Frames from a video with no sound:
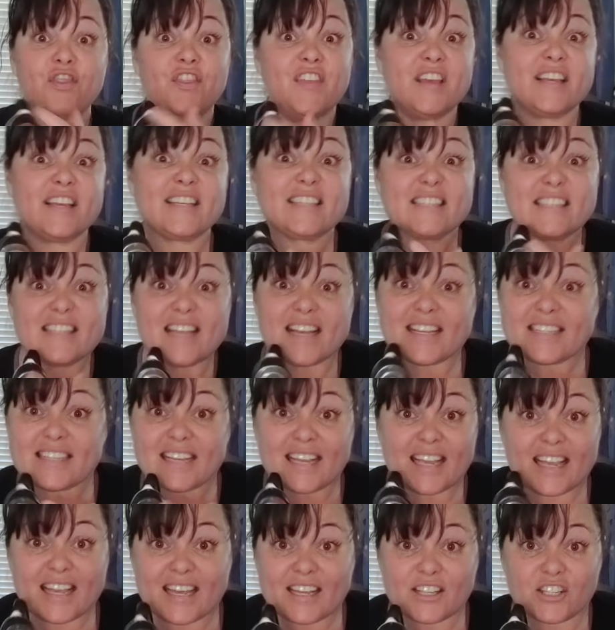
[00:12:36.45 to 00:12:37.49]
This
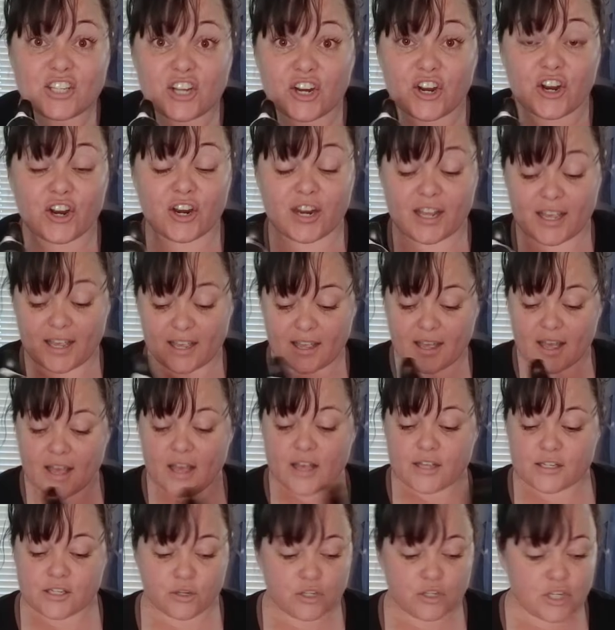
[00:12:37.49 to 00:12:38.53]
doesn't get dirty.
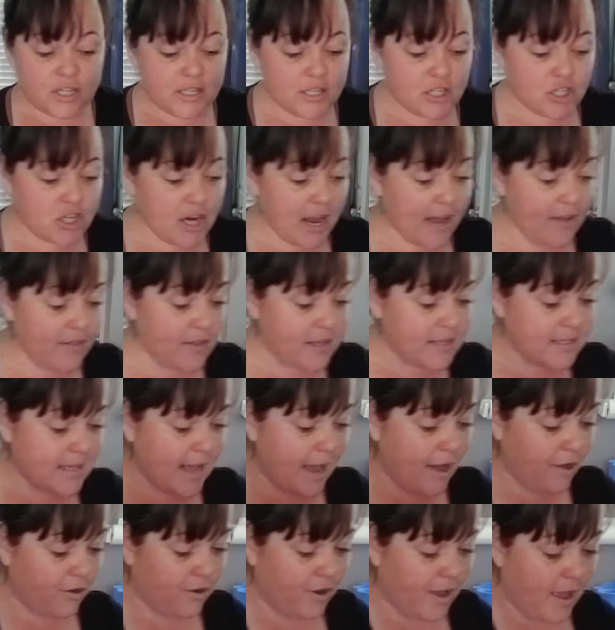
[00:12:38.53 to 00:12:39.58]
So just check this
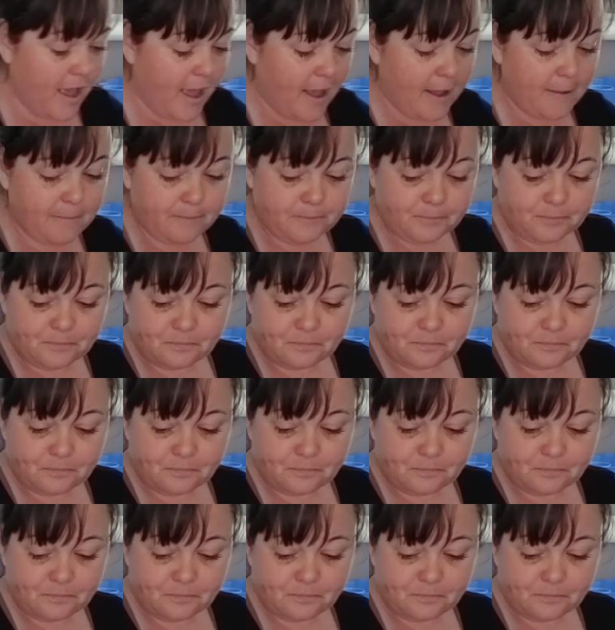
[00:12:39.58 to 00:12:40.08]
out, okay?